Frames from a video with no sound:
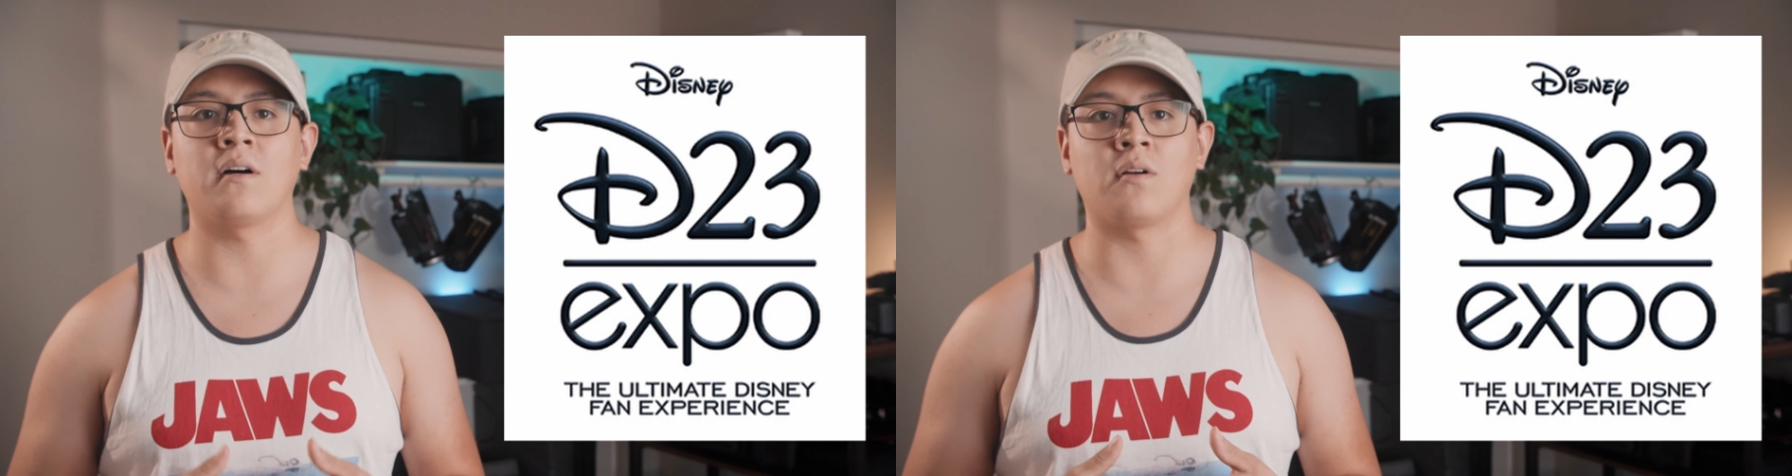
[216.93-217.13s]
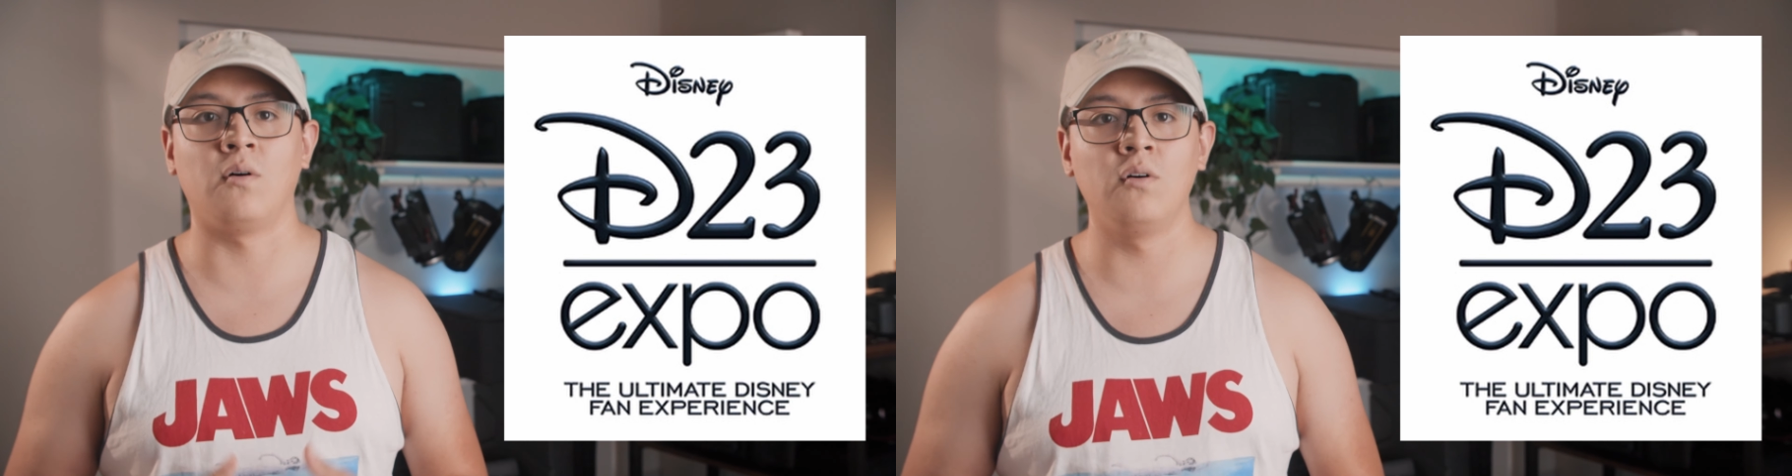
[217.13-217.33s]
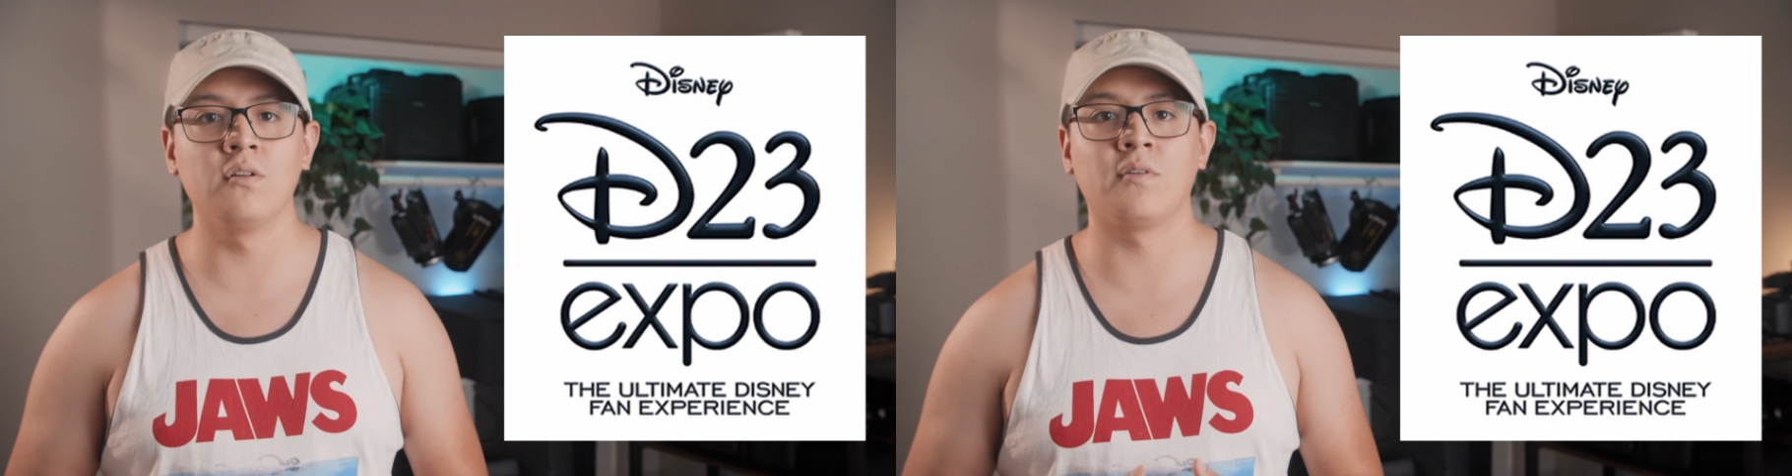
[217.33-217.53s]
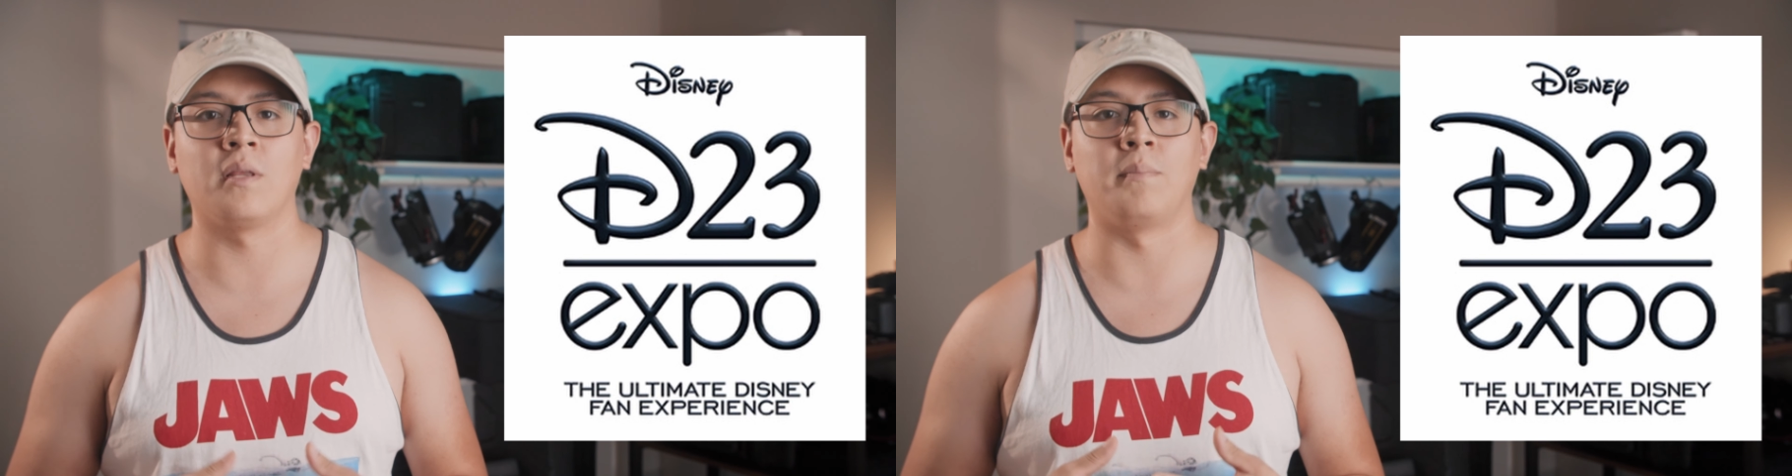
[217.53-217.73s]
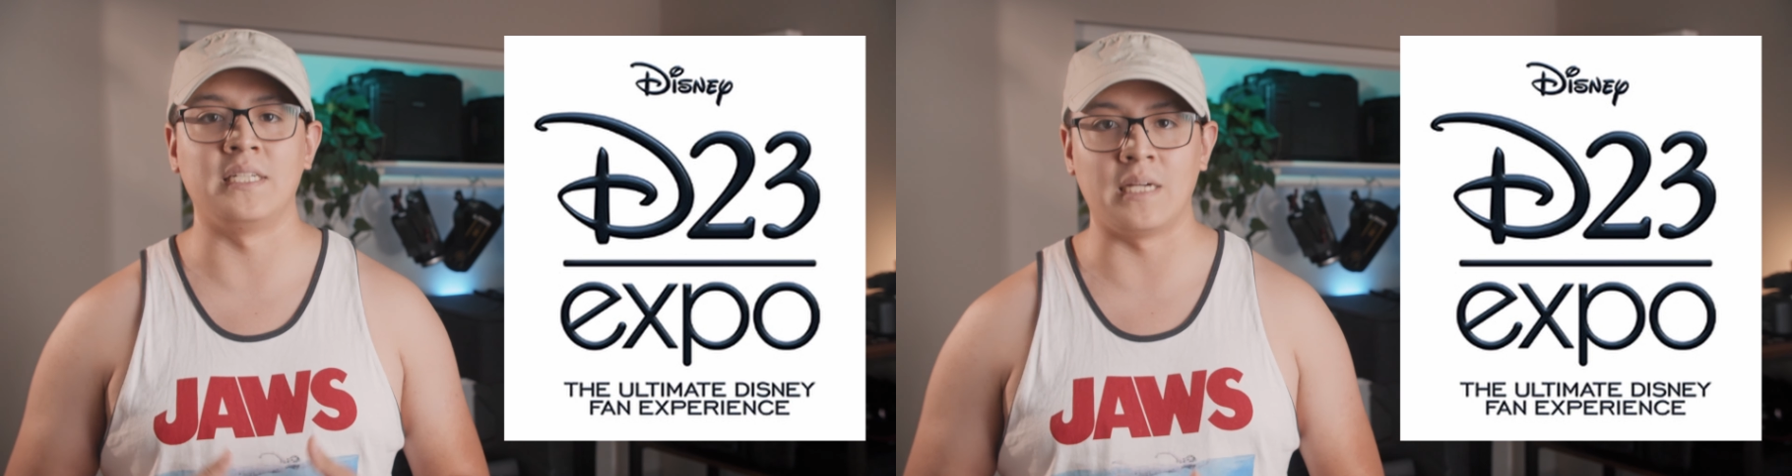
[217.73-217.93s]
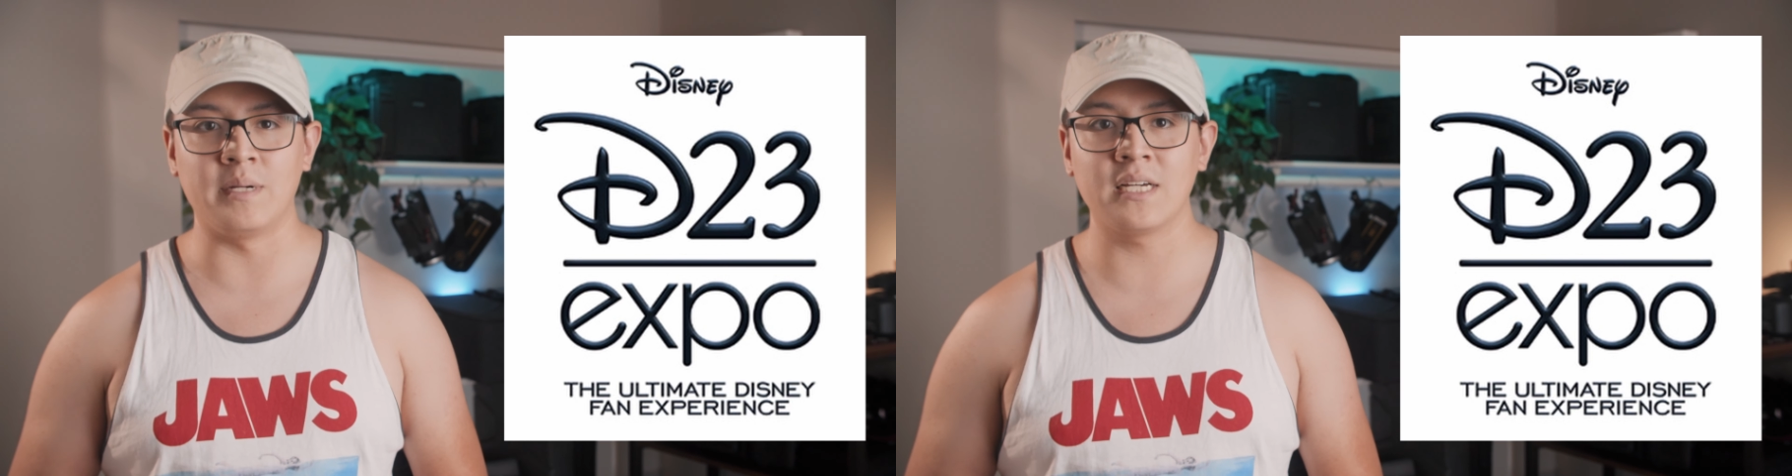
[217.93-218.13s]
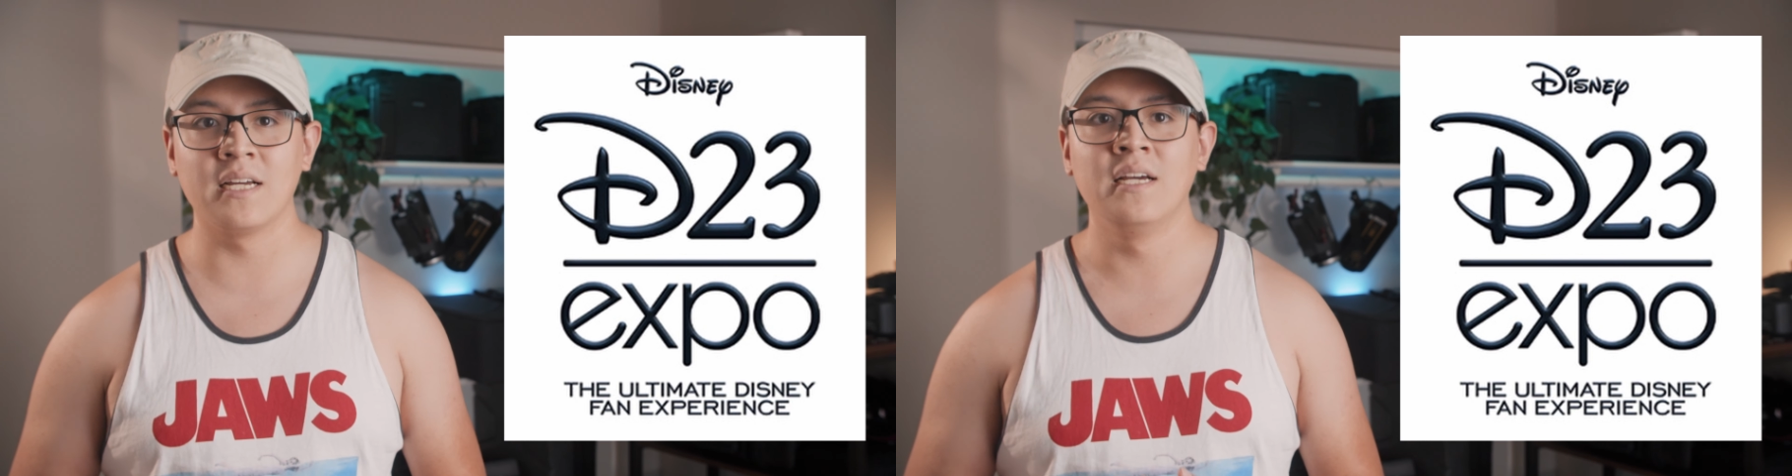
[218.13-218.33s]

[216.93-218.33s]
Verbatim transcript: on hold for the pandemic,